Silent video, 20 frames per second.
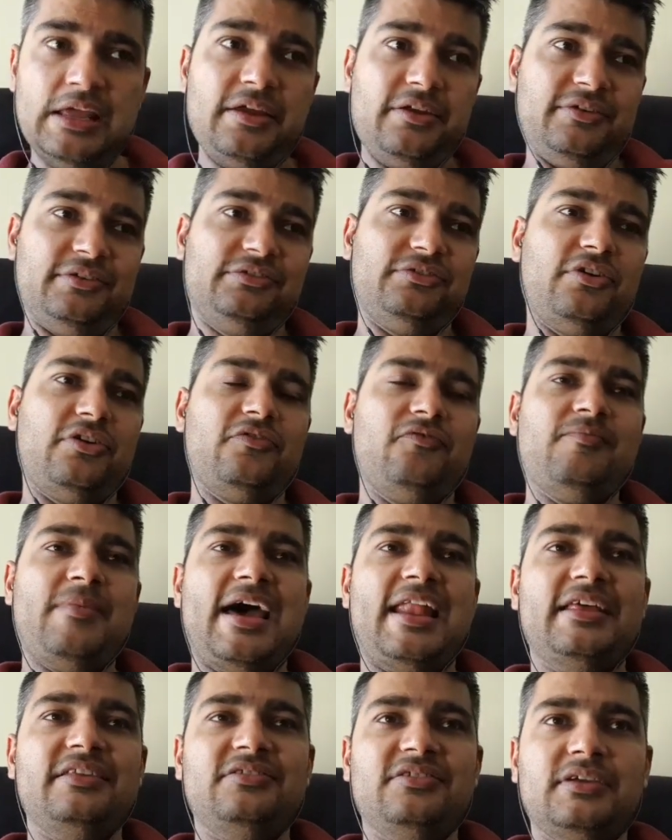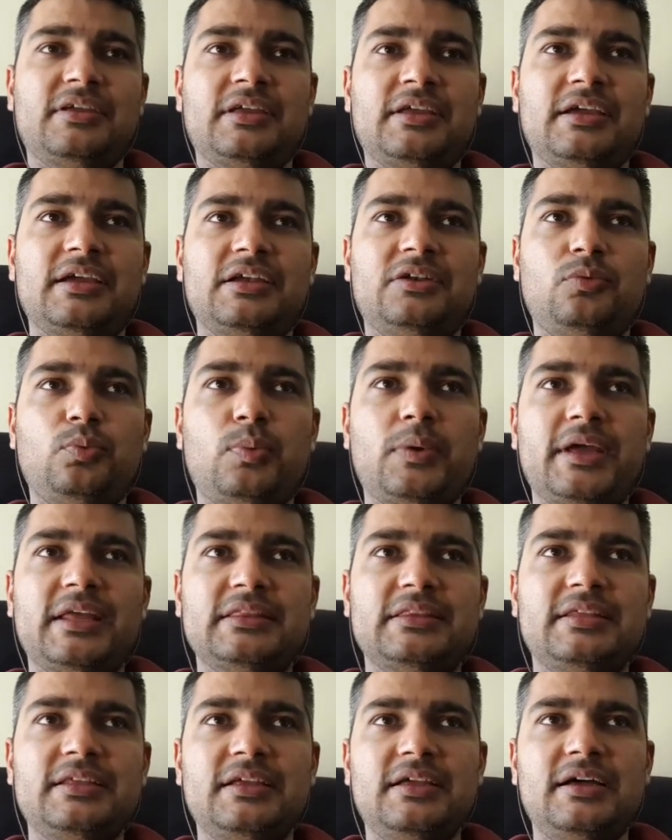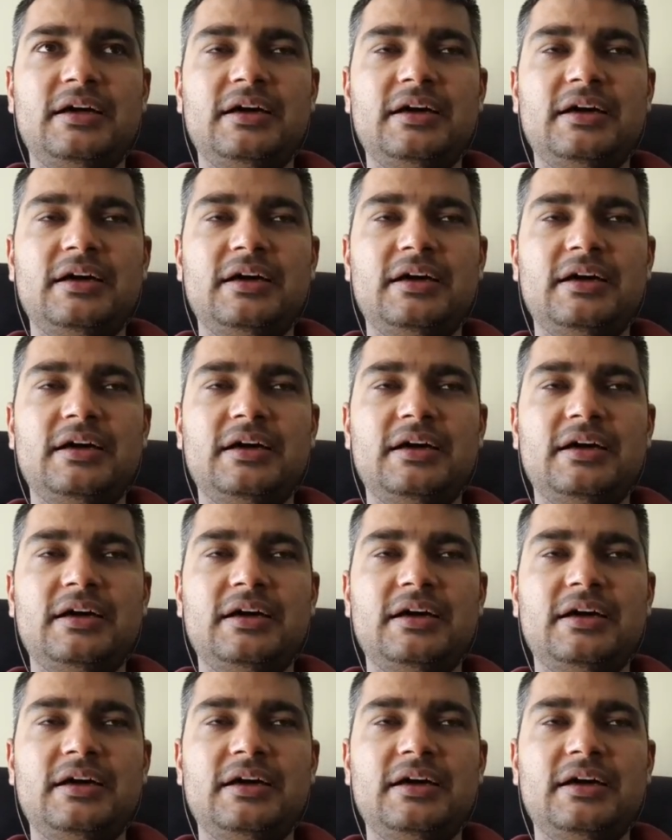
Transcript: you're sort of managing it with